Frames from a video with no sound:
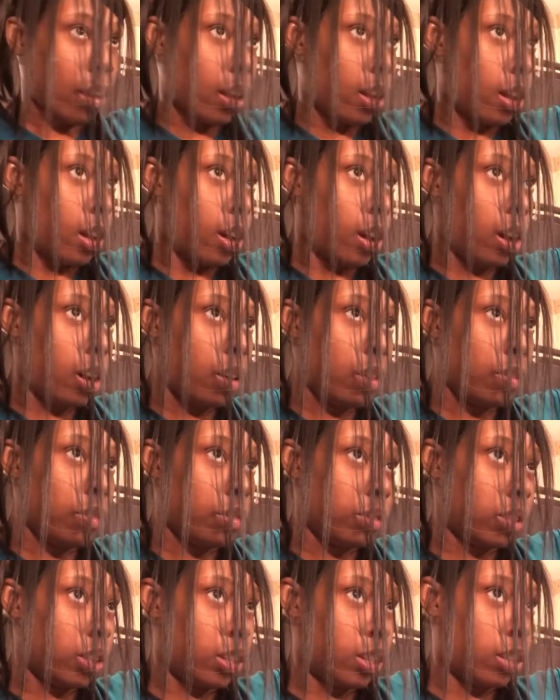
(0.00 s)
And
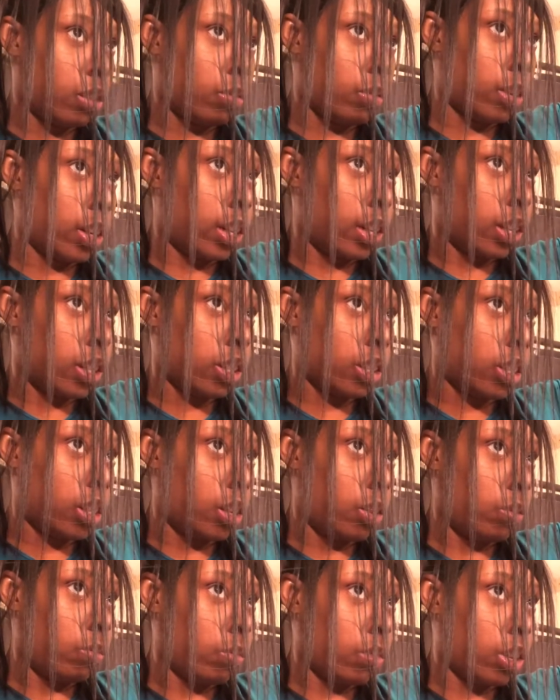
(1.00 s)
hopefully 3, let's
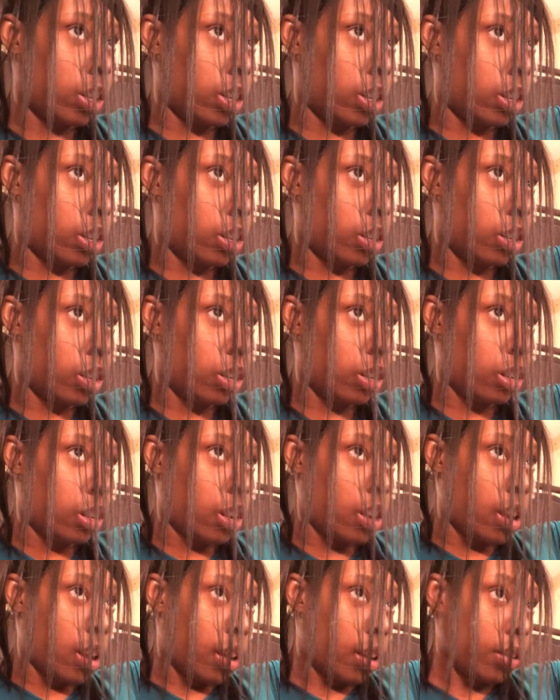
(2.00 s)
see, 1,
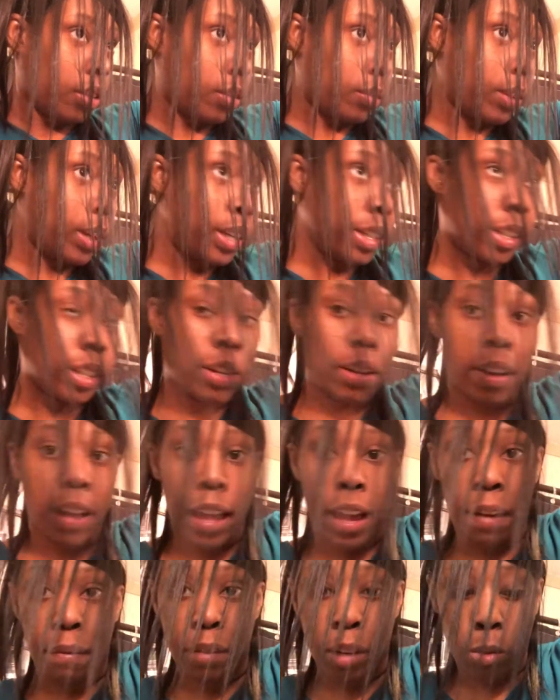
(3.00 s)
3 is going to
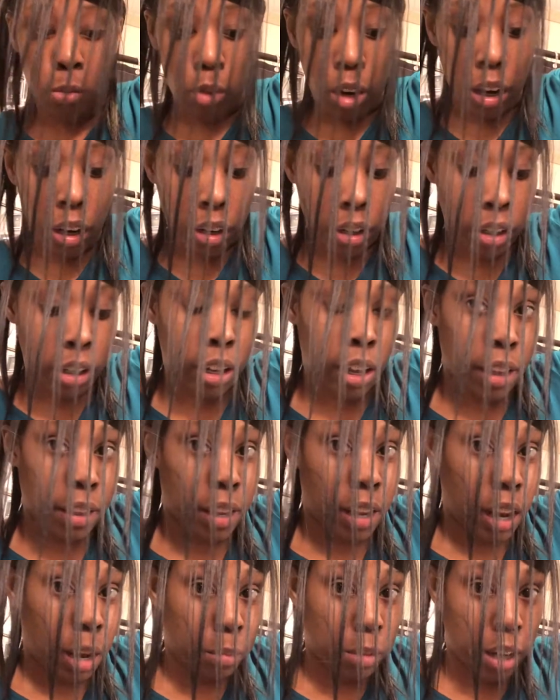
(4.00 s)
have to work. And
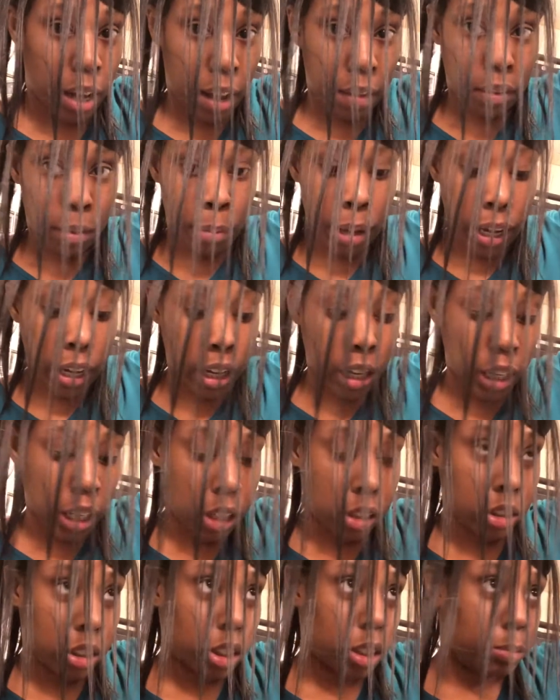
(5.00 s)
then I'm going to have to make a
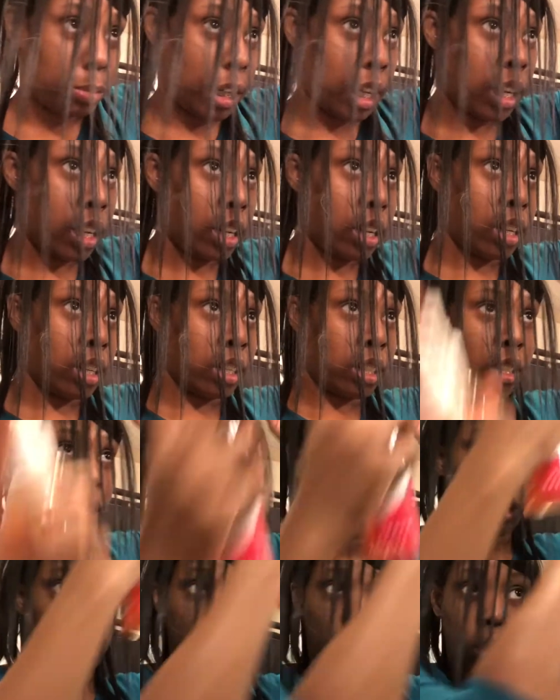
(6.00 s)
closure
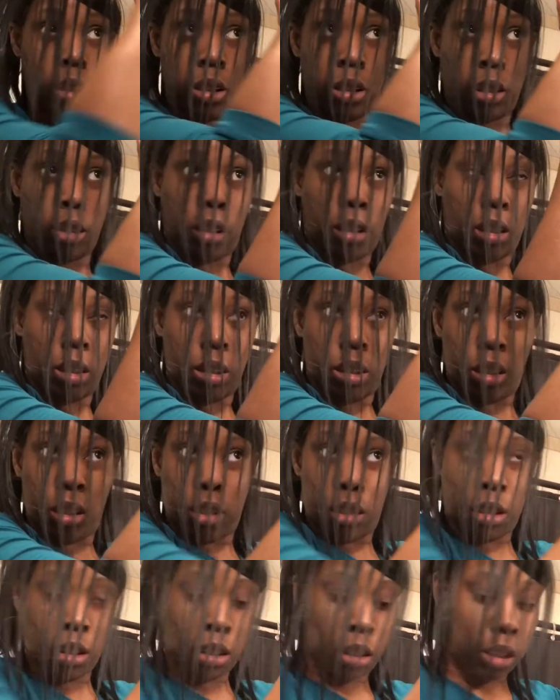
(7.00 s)
because
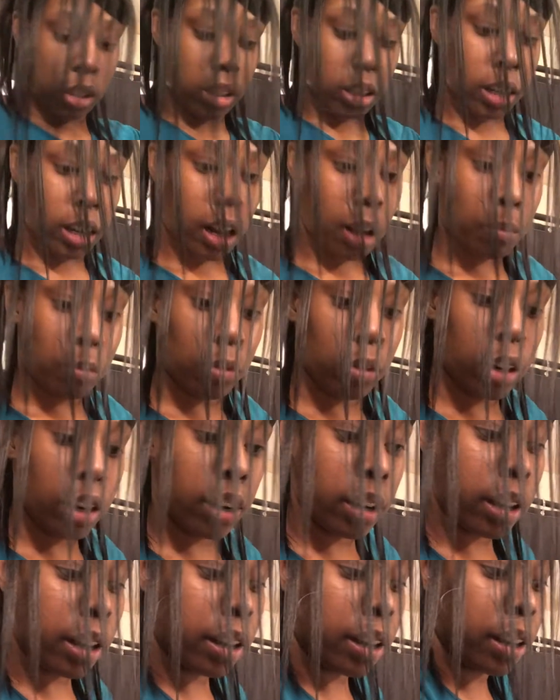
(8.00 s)
I said I'm running
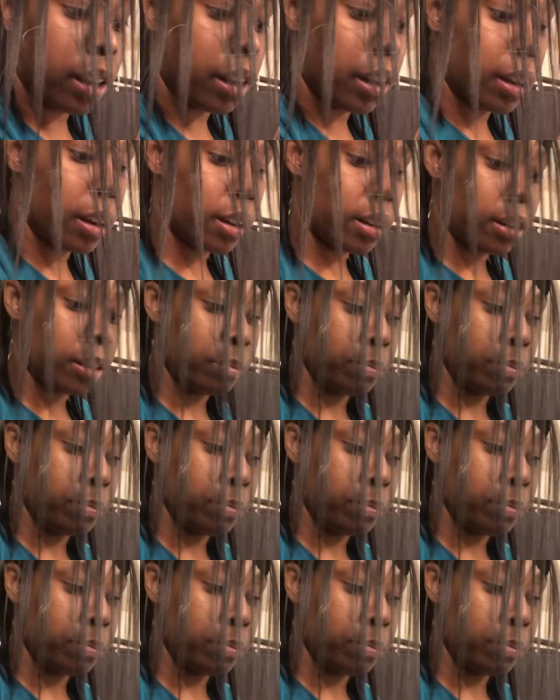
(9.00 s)
out of hair.